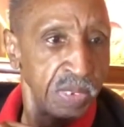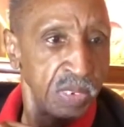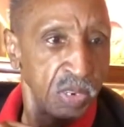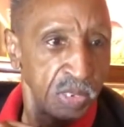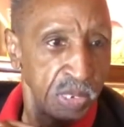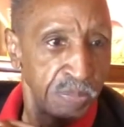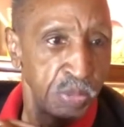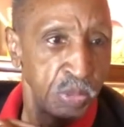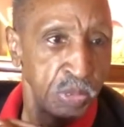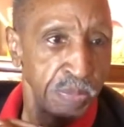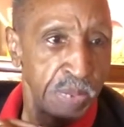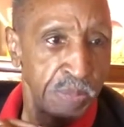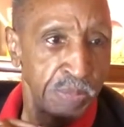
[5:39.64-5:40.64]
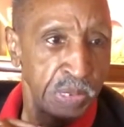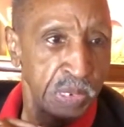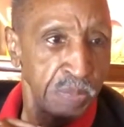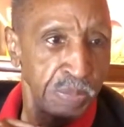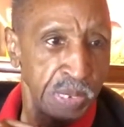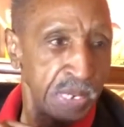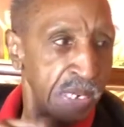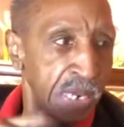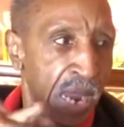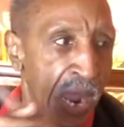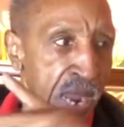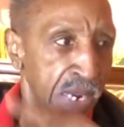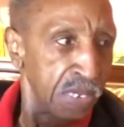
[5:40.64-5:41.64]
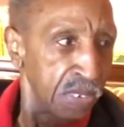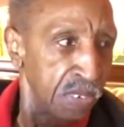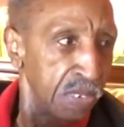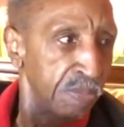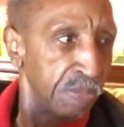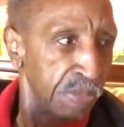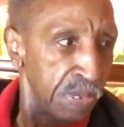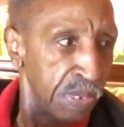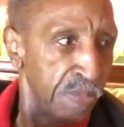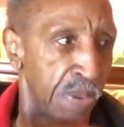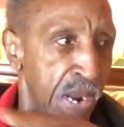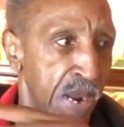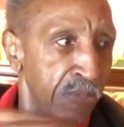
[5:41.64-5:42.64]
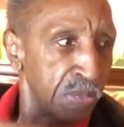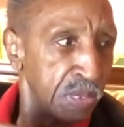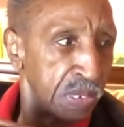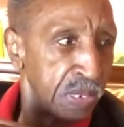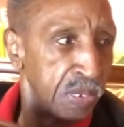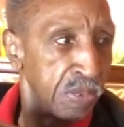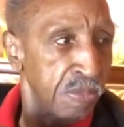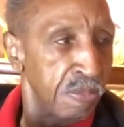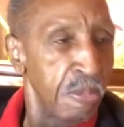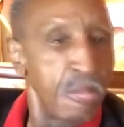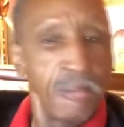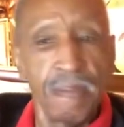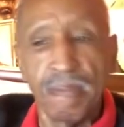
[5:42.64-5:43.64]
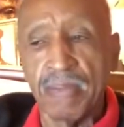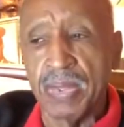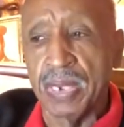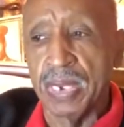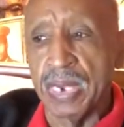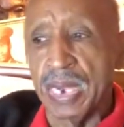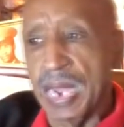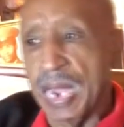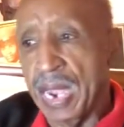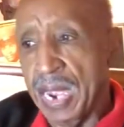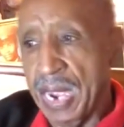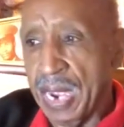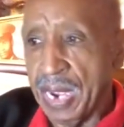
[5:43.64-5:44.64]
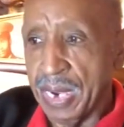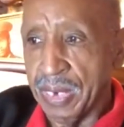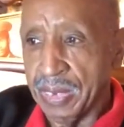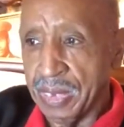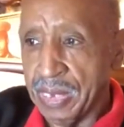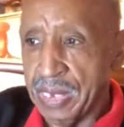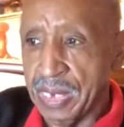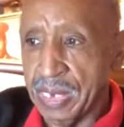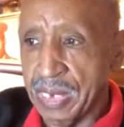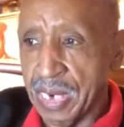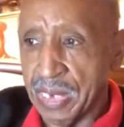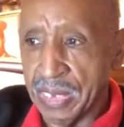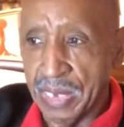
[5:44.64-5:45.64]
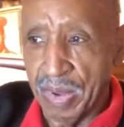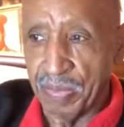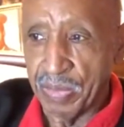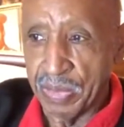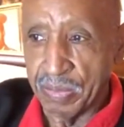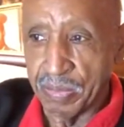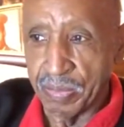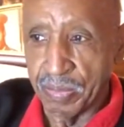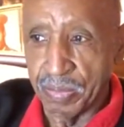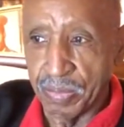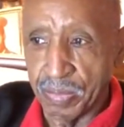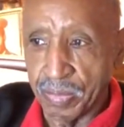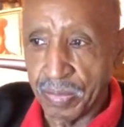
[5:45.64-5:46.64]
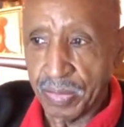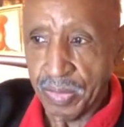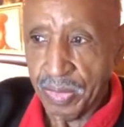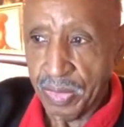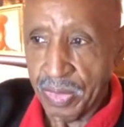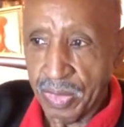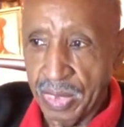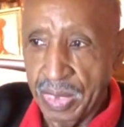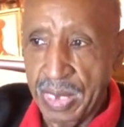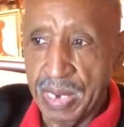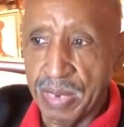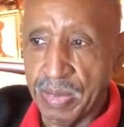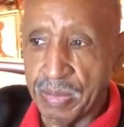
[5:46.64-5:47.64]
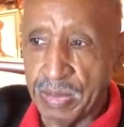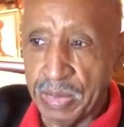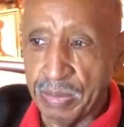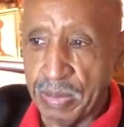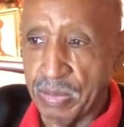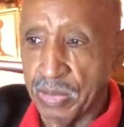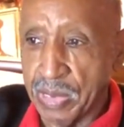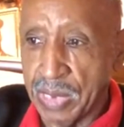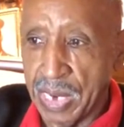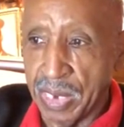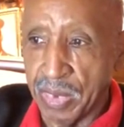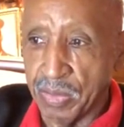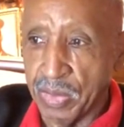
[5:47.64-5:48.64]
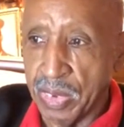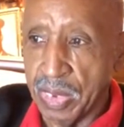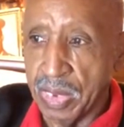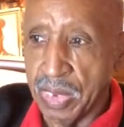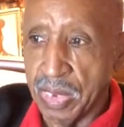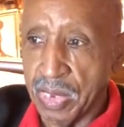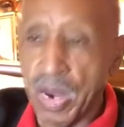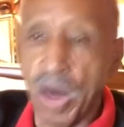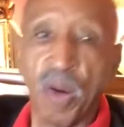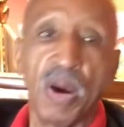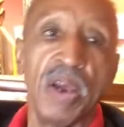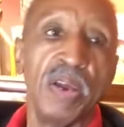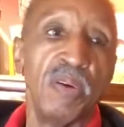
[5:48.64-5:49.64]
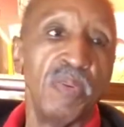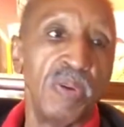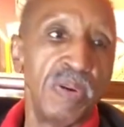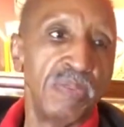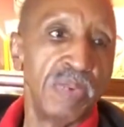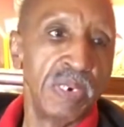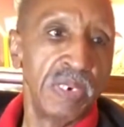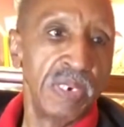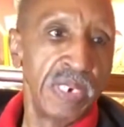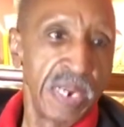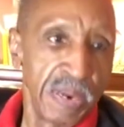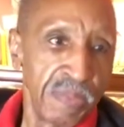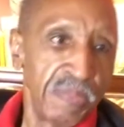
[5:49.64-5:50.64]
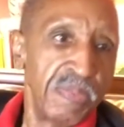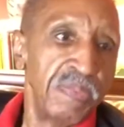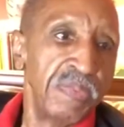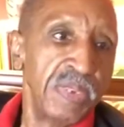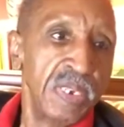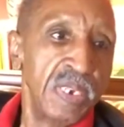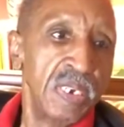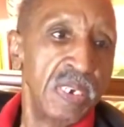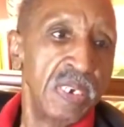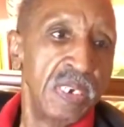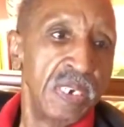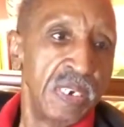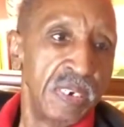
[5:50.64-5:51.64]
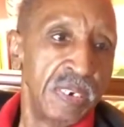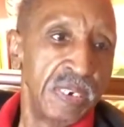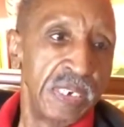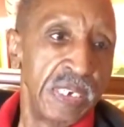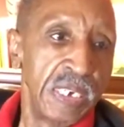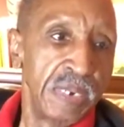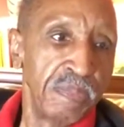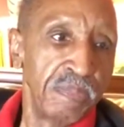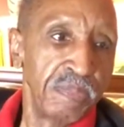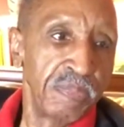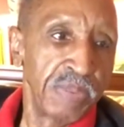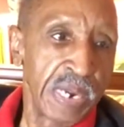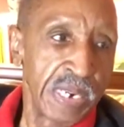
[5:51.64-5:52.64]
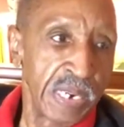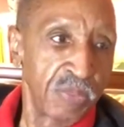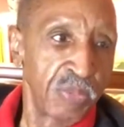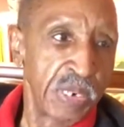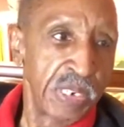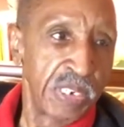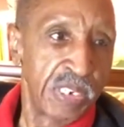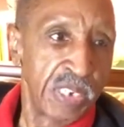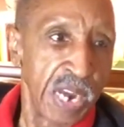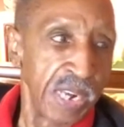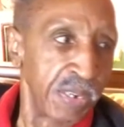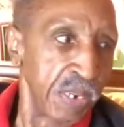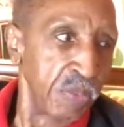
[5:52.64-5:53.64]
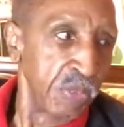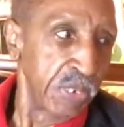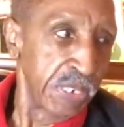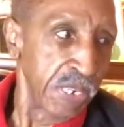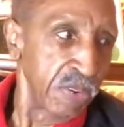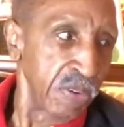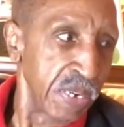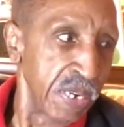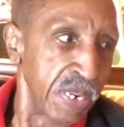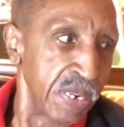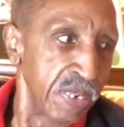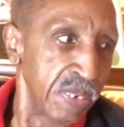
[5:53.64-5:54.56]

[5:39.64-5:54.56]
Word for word: because he supposed to met Mister B in the islands with the Bahamas, you know. And he had done something. And Mister B was kind of, no, I, oh, what, yeah. Uh, he had, that's when he started dealing with Jerry.